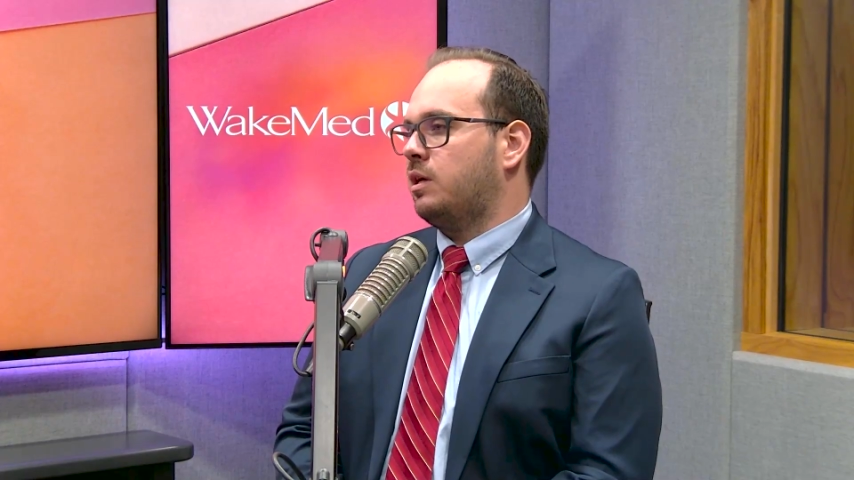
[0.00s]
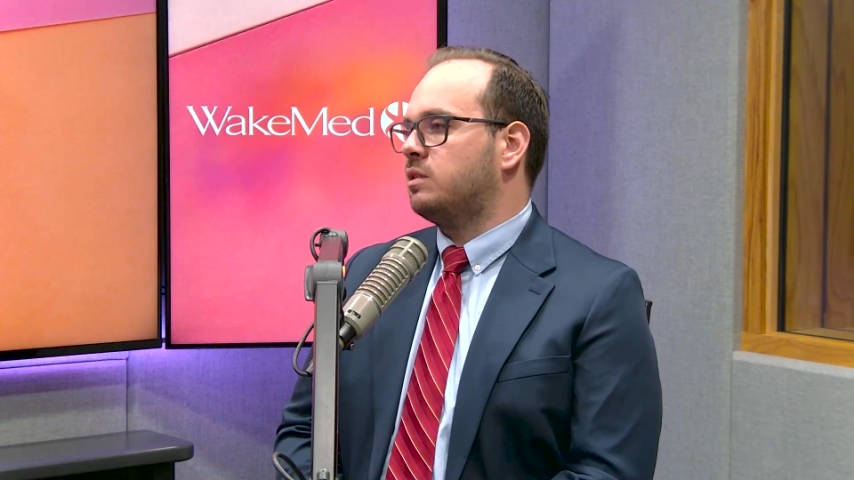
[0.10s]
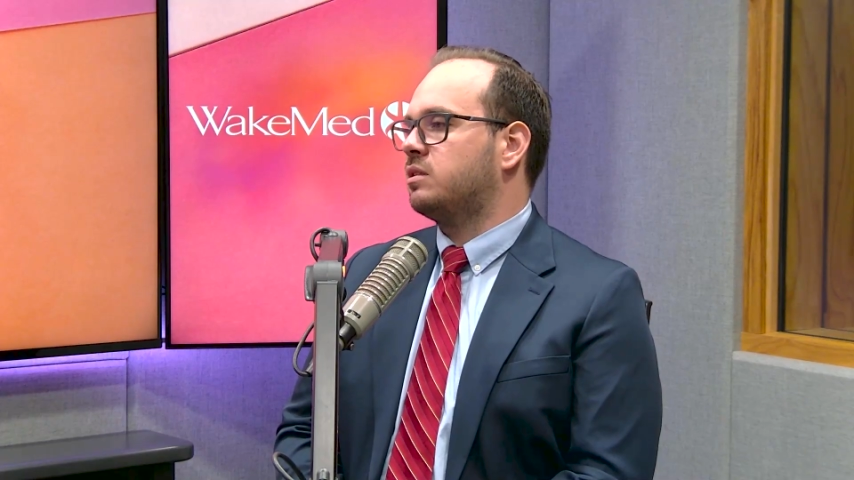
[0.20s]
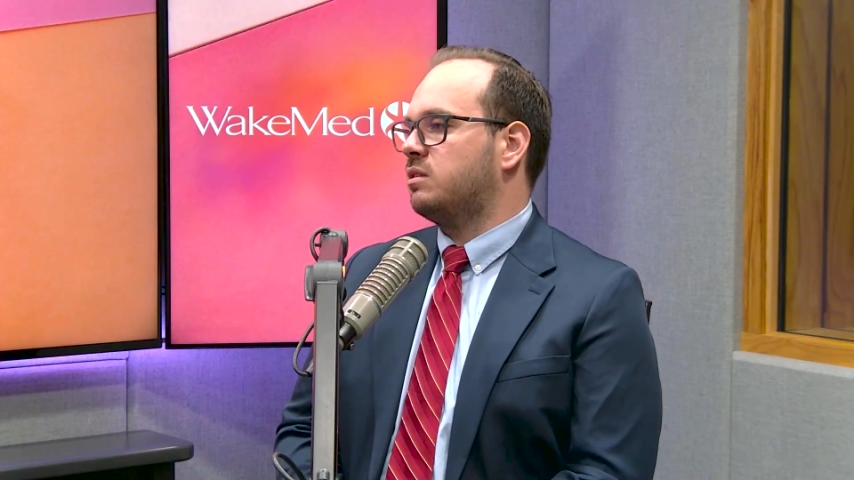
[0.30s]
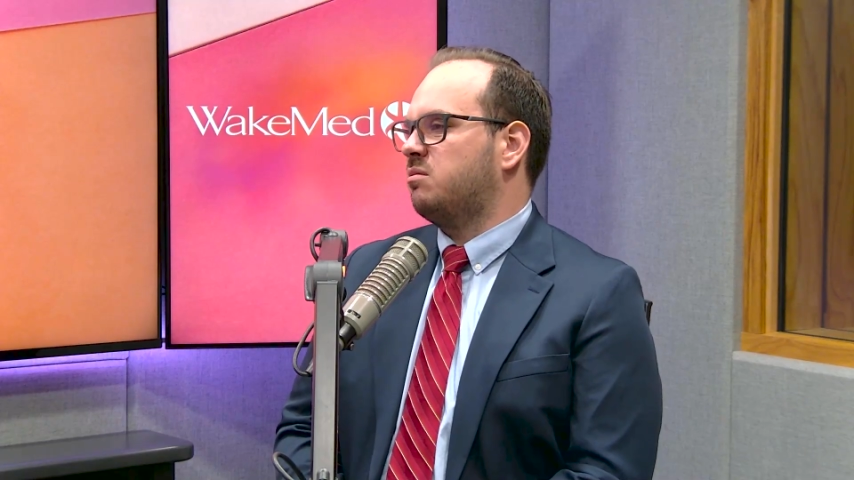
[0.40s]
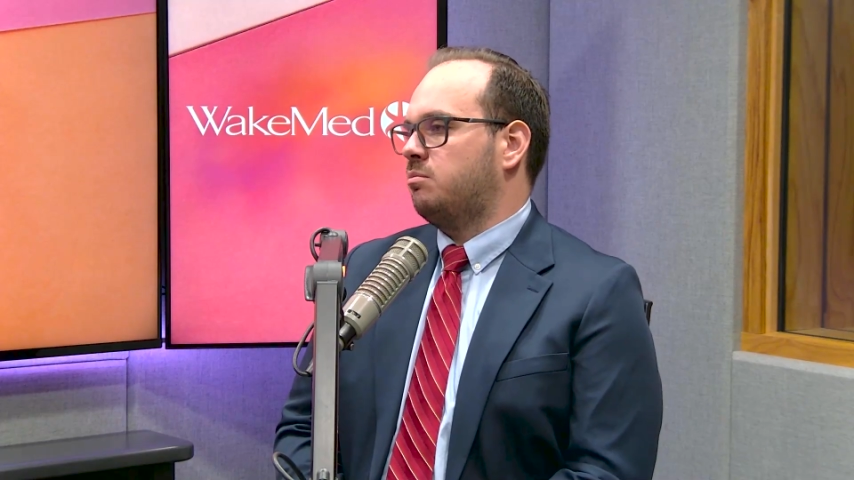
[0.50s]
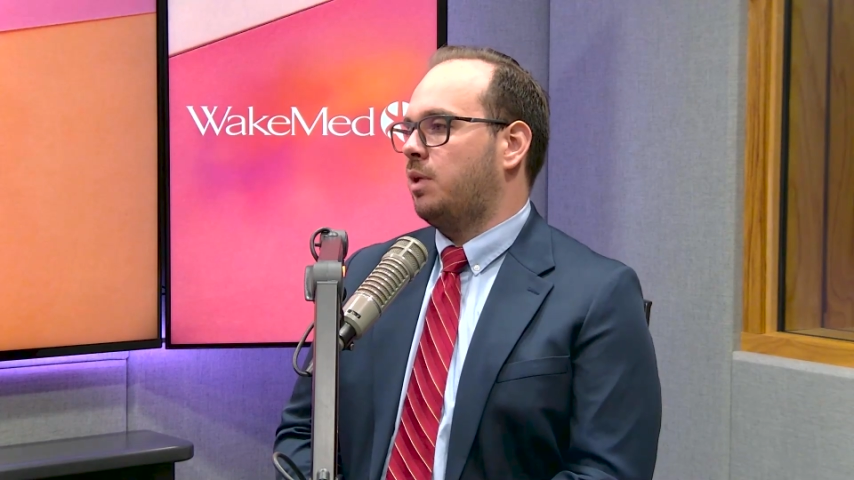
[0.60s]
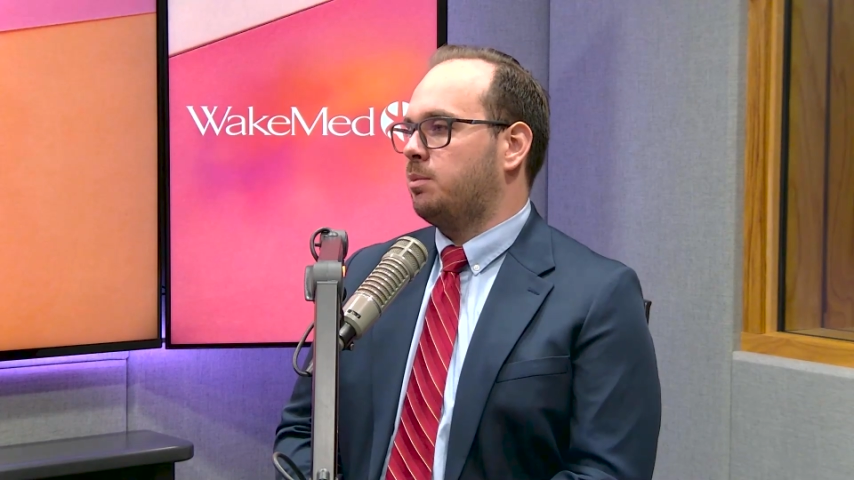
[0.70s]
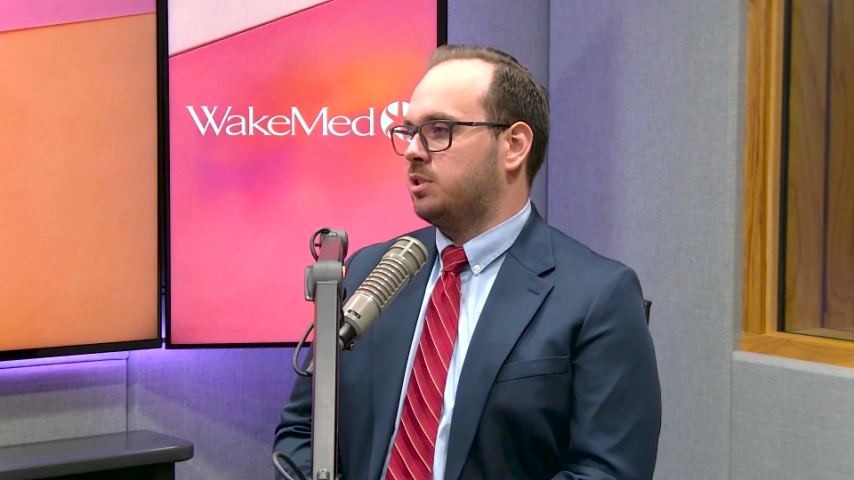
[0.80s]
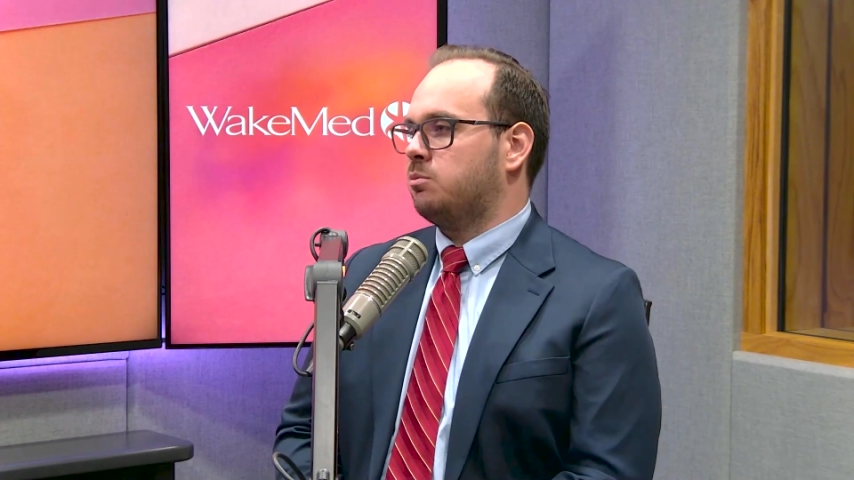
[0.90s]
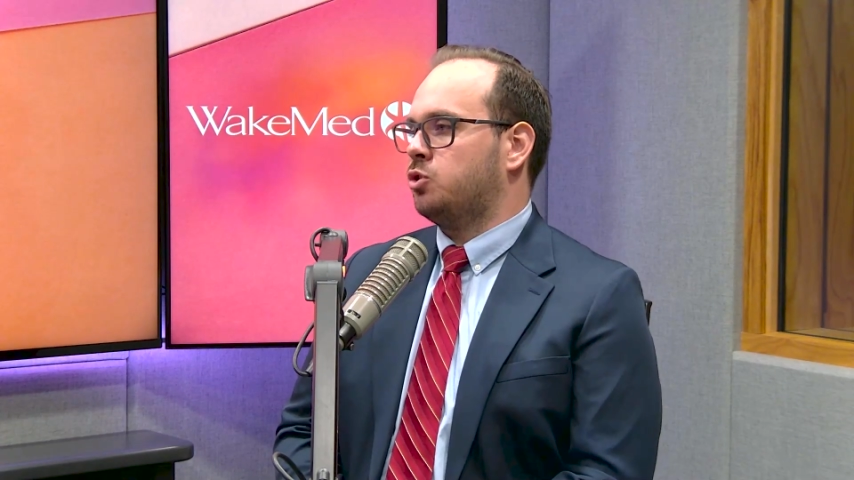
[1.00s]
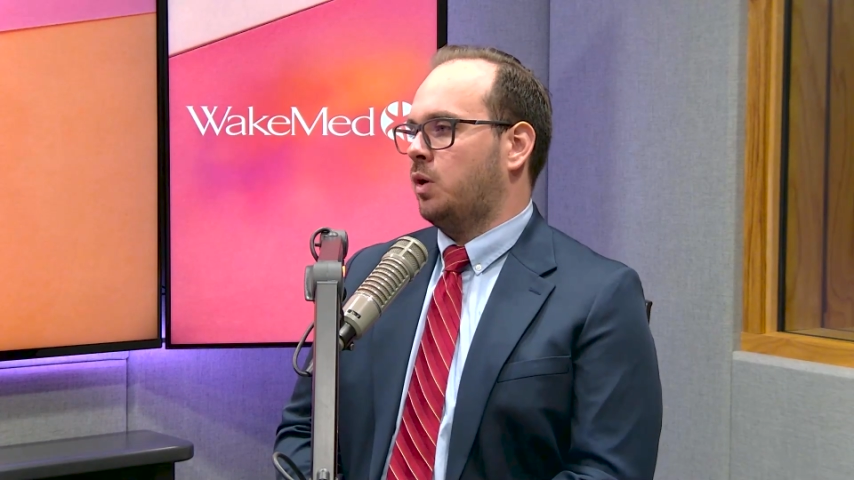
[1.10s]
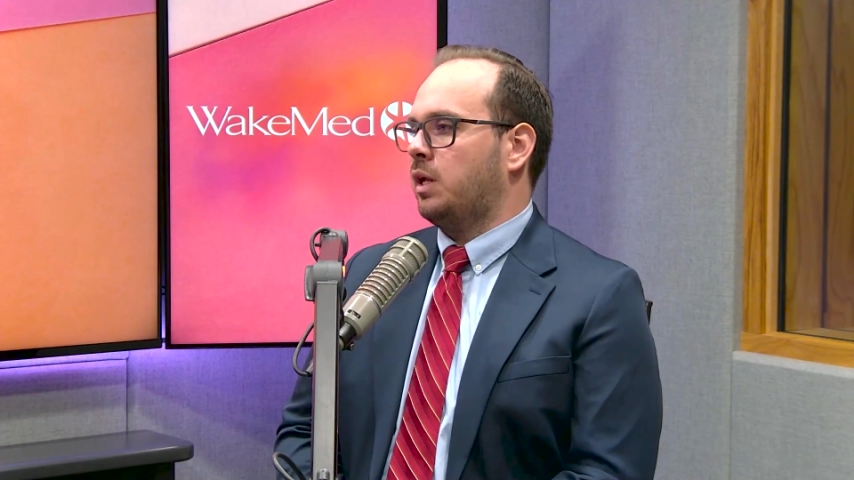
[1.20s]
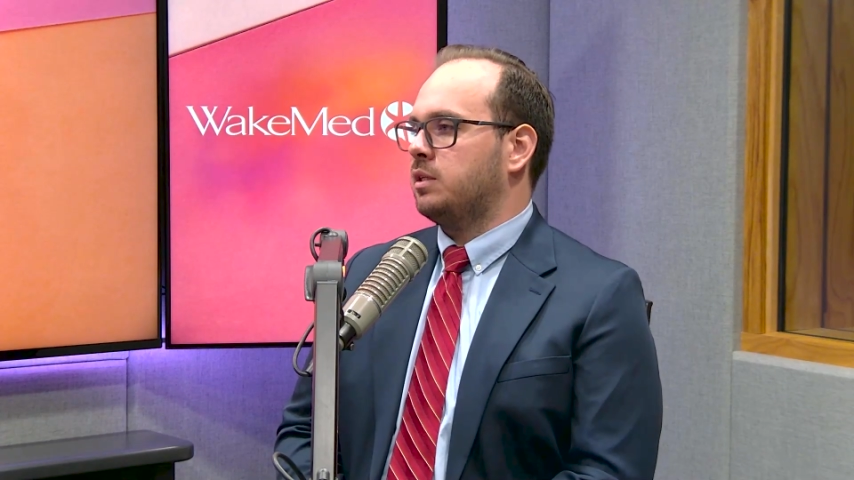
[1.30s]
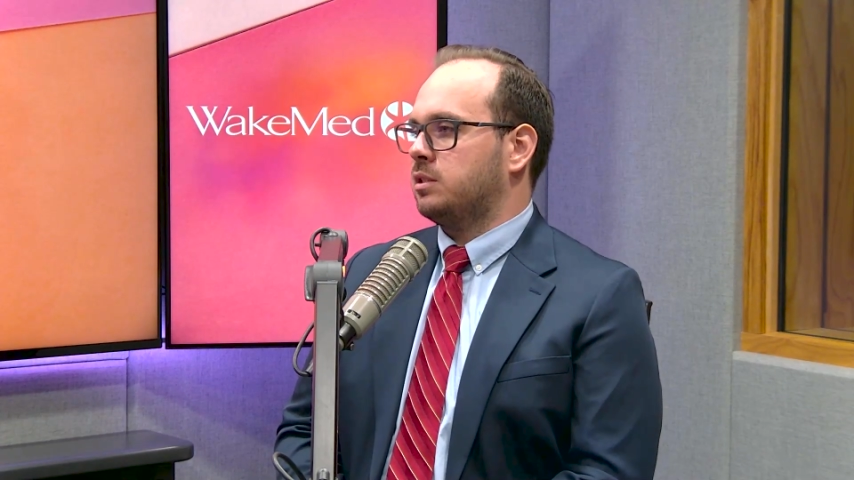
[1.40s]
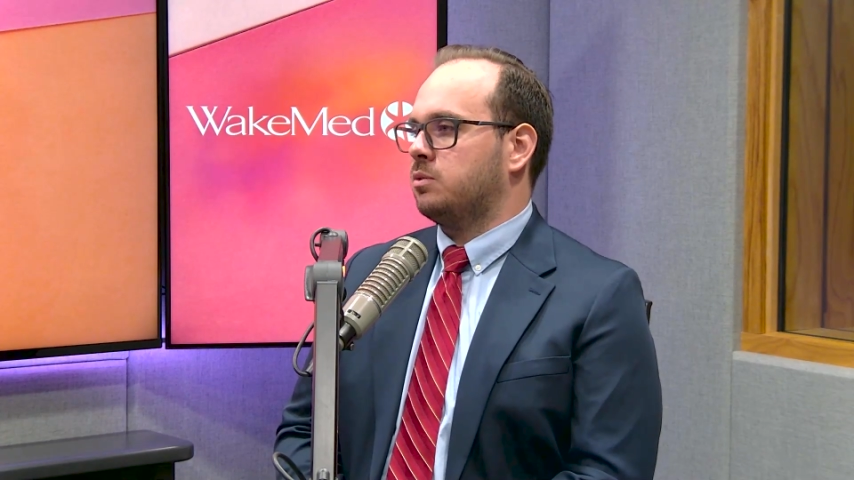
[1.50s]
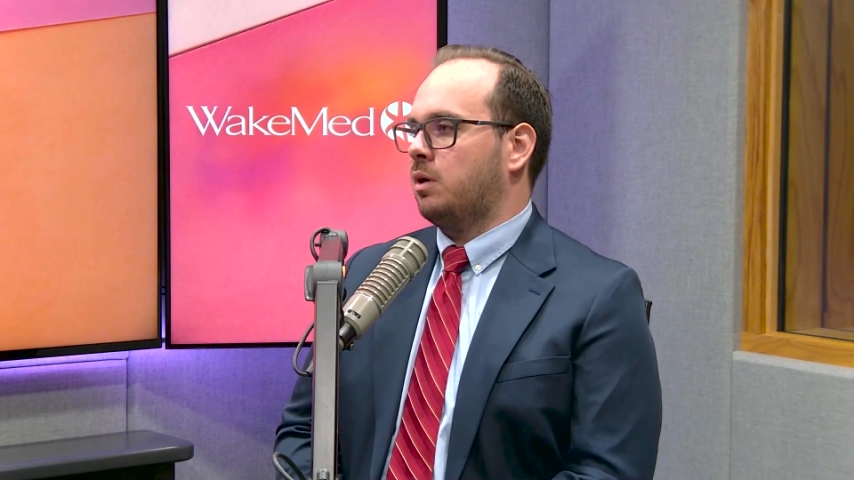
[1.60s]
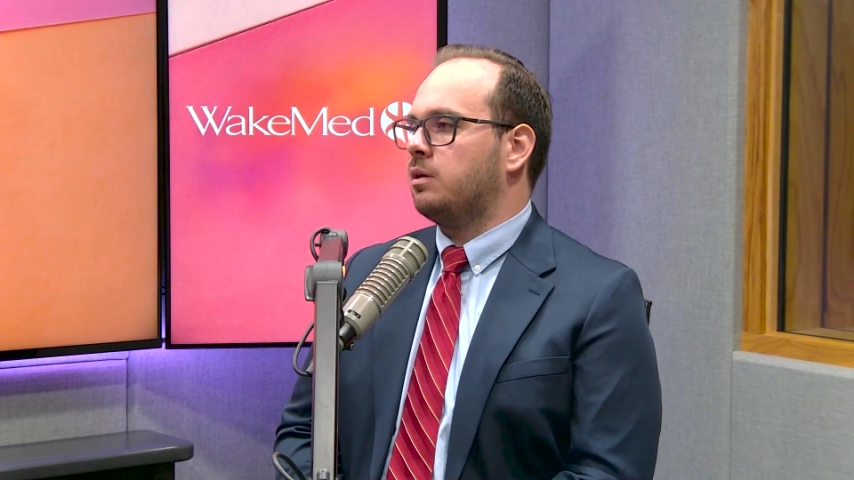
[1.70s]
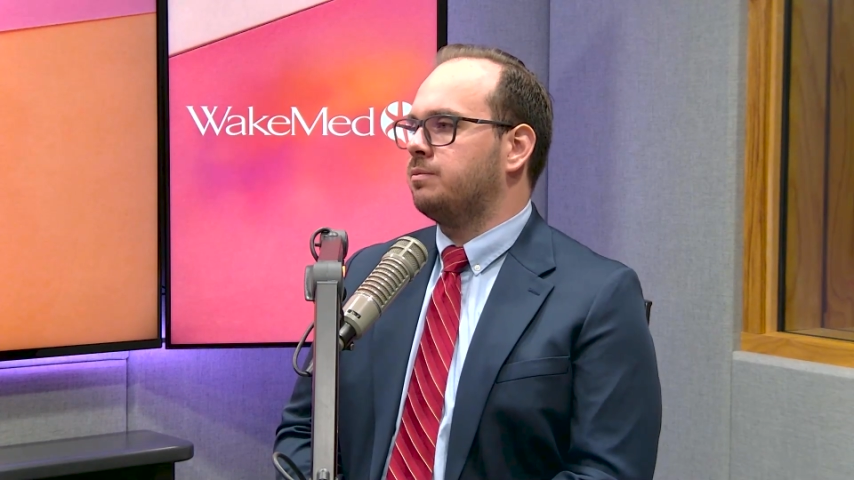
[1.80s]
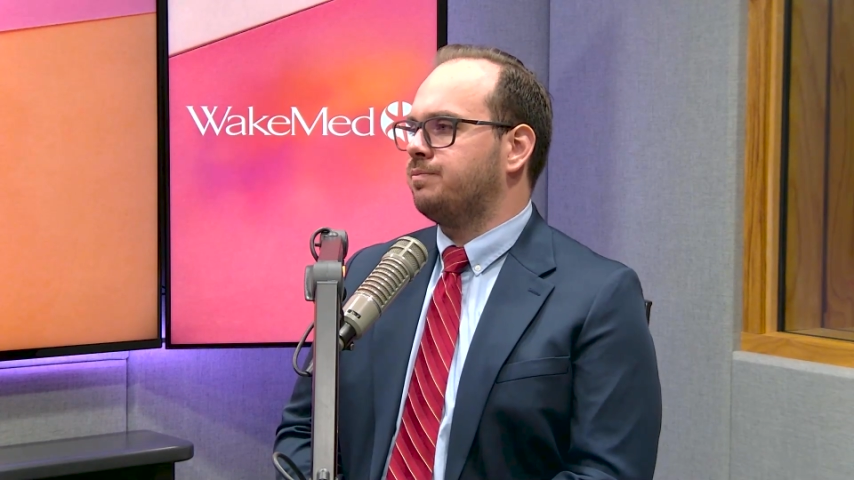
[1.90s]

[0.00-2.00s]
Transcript: aches and maybe some joint aches as well.